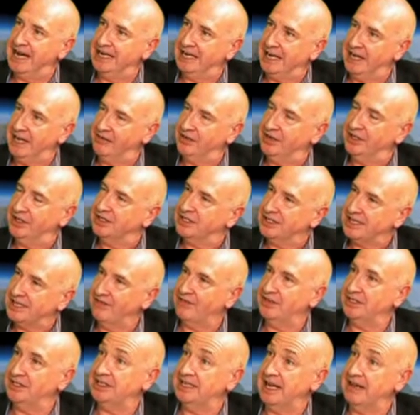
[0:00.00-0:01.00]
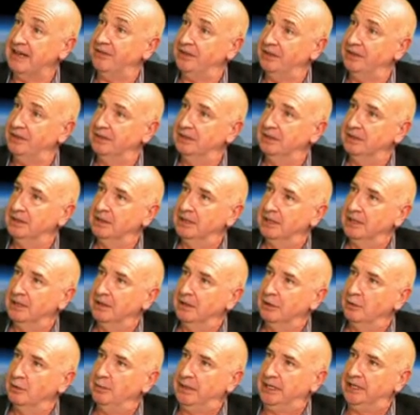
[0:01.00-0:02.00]
in 9/11 and 7/7,
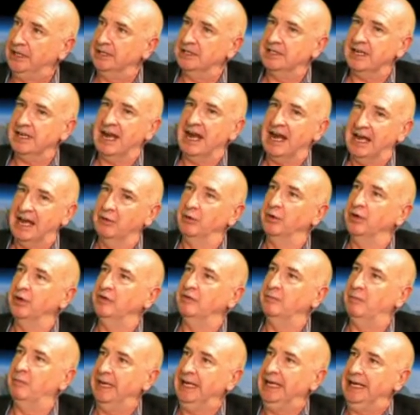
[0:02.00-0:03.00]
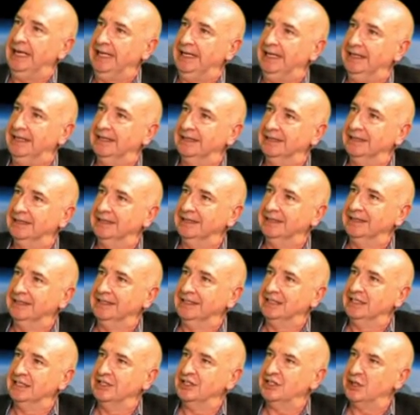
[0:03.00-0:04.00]
because I would have been
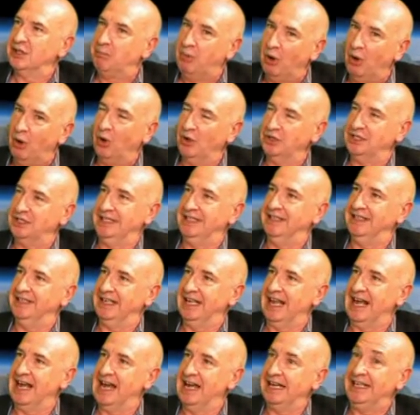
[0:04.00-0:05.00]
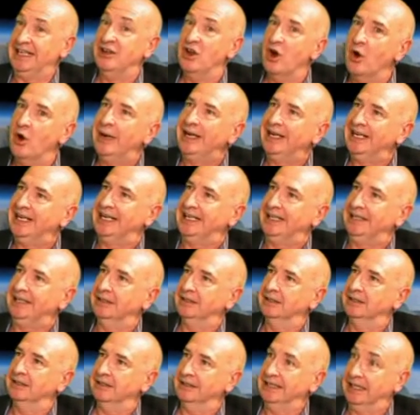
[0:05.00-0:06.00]
supporting the lie
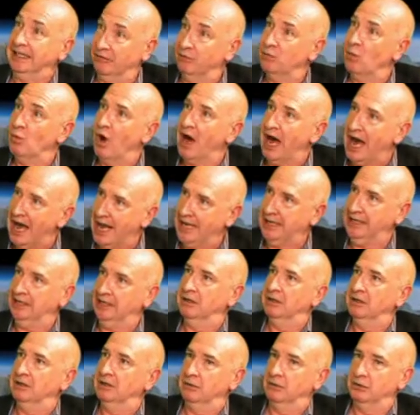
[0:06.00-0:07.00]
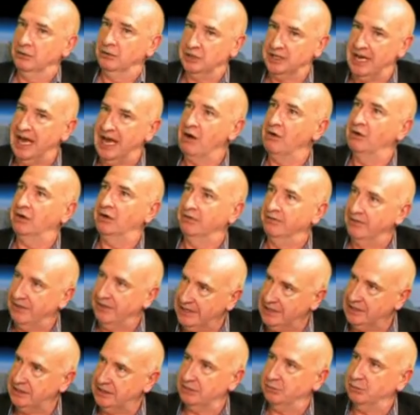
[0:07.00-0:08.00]
knowingly, given what I was now
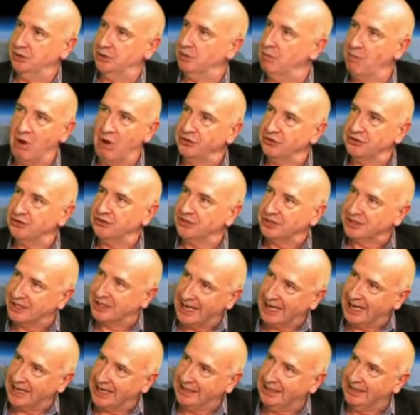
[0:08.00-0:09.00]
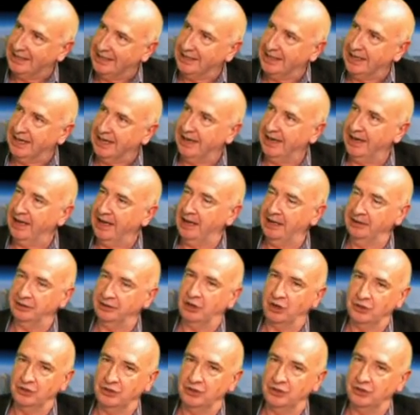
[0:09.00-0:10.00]
convinced was a monstrous lie,
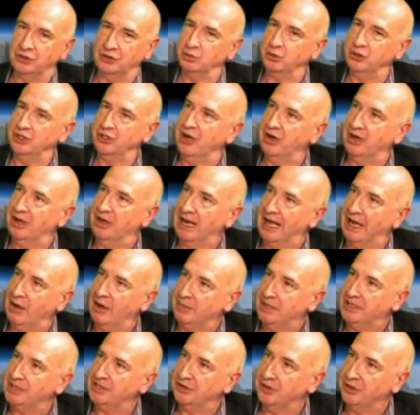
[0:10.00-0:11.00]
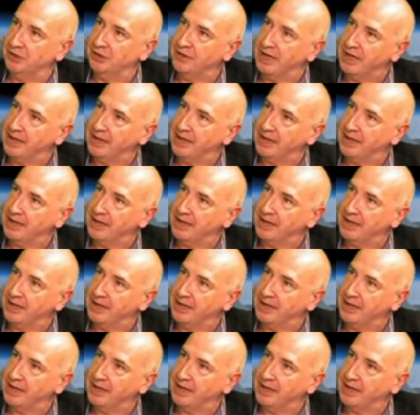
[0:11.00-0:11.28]
and conscience would not allow me to